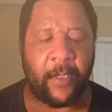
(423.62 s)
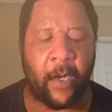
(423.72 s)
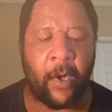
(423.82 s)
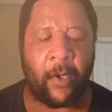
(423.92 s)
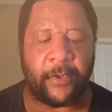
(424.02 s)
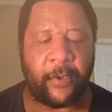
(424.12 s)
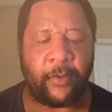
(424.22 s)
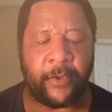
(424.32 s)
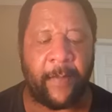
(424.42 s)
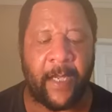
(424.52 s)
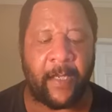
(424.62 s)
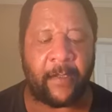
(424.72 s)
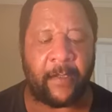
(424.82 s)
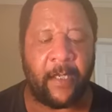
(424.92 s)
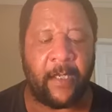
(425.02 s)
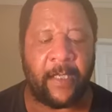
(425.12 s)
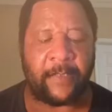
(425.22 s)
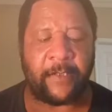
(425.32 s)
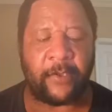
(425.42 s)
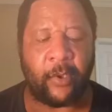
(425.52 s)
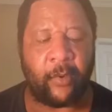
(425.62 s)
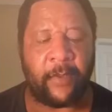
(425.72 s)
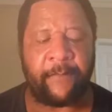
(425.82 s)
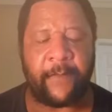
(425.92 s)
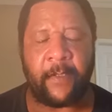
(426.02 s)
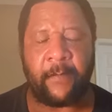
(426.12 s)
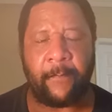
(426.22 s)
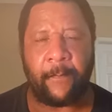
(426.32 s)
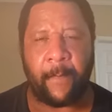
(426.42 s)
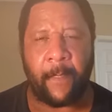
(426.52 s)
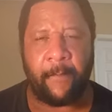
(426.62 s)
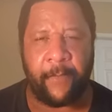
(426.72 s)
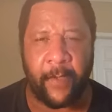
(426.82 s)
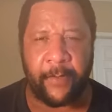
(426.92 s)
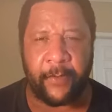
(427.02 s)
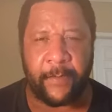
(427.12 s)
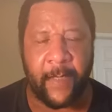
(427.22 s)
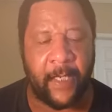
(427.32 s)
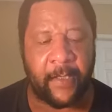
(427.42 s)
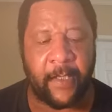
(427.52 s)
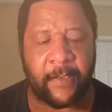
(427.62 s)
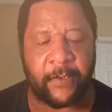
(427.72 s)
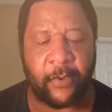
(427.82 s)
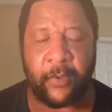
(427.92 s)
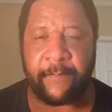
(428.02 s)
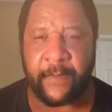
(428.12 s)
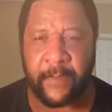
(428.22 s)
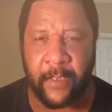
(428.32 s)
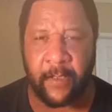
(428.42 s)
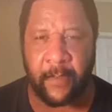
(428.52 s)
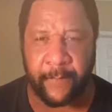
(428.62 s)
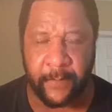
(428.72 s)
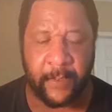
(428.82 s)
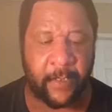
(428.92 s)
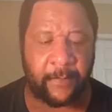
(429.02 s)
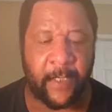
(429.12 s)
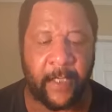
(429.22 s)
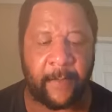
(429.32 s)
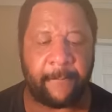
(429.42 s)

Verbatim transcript: all souls are mine. That's the soul of the Father is mine, and the soul of the son, of the Son is mine.